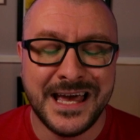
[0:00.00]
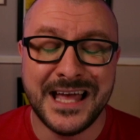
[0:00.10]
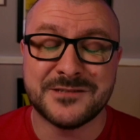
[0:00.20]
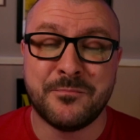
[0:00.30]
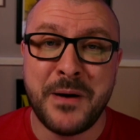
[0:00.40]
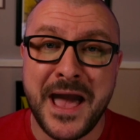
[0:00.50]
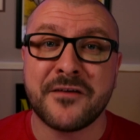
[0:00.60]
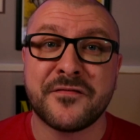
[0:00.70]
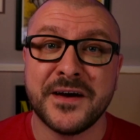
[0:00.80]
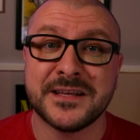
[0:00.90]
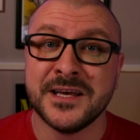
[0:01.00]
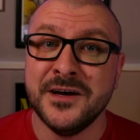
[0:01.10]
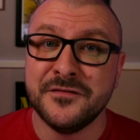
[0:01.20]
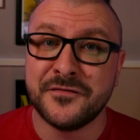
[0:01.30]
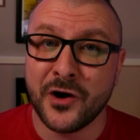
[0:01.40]
It's perfect
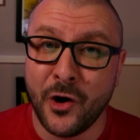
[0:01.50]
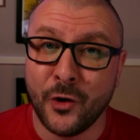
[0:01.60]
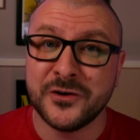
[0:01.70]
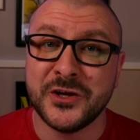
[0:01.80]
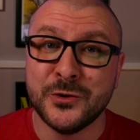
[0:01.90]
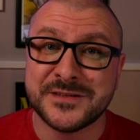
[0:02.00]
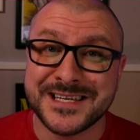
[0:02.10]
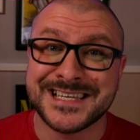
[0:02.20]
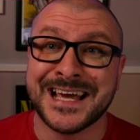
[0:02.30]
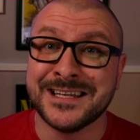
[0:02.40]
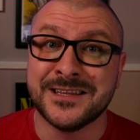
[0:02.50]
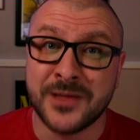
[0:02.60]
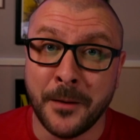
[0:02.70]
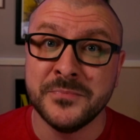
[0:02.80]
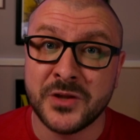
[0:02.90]
for audio design
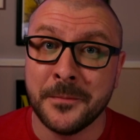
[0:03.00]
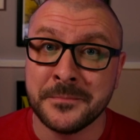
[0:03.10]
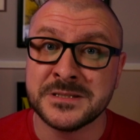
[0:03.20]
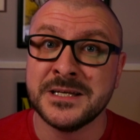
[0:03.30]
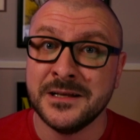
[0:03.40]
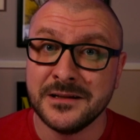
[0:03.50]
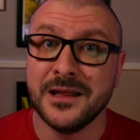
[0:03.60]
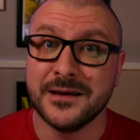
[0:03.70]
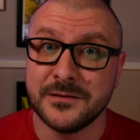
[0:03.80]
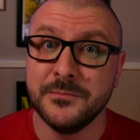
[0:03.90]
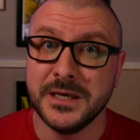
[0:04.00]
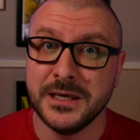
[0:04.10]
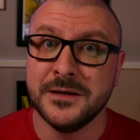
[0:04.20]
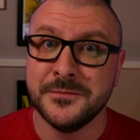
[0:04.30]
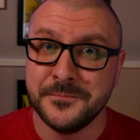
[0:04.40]
dum-dums like
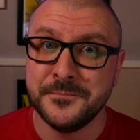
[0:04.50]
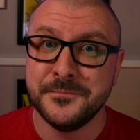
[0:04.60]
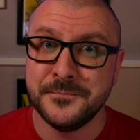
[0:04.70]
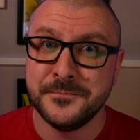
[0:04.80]
me. All